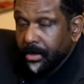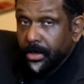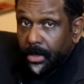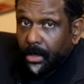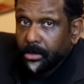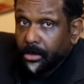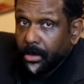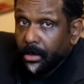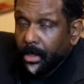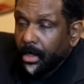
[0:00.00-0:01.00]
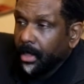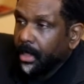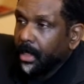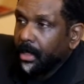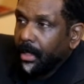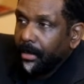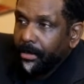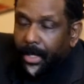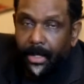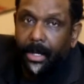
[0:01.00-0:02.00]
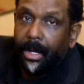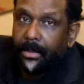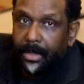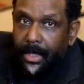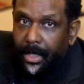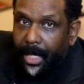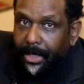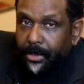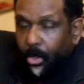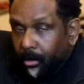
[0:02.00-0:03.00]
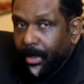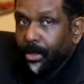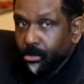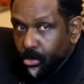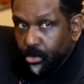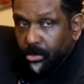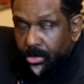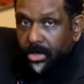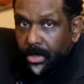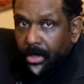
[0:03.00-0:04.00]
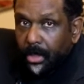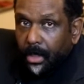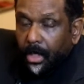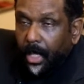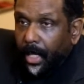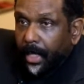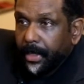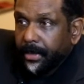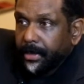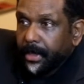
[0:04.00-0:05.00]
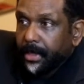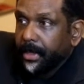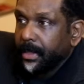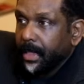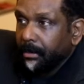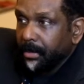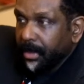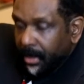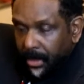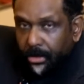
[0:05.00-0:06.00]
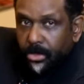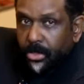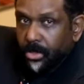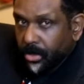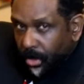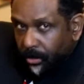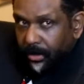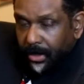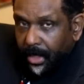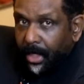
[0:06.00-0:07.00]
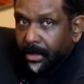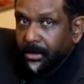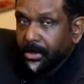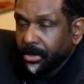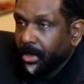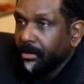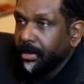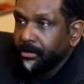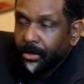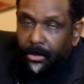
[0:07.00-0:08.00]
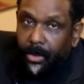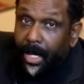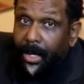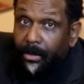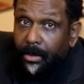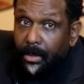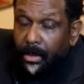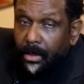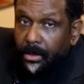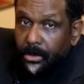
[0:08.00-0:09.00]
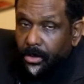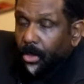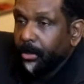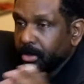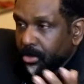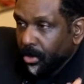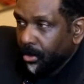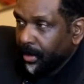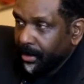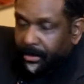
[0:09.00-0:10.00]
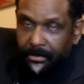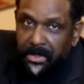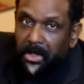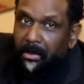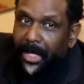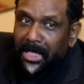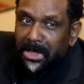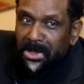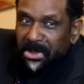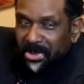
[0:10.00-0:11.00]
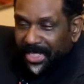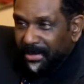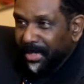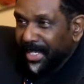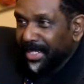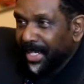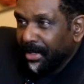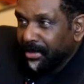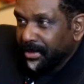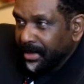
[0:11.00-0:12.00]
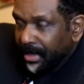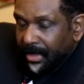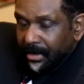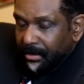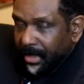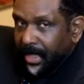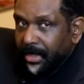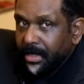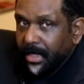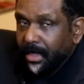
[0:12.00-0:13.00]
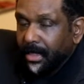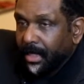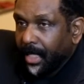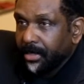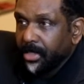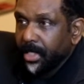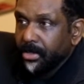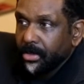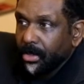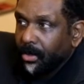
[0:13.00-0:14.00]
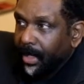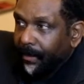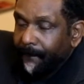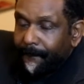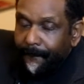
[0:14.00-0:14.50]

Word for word: as a youngster. Uh, I thank God that I know my roots and uh, I'm here serving God. I've been serving Him for a while. You know my story. I don't have to go back into it. Amen. I'm being 18, I got a chance to go out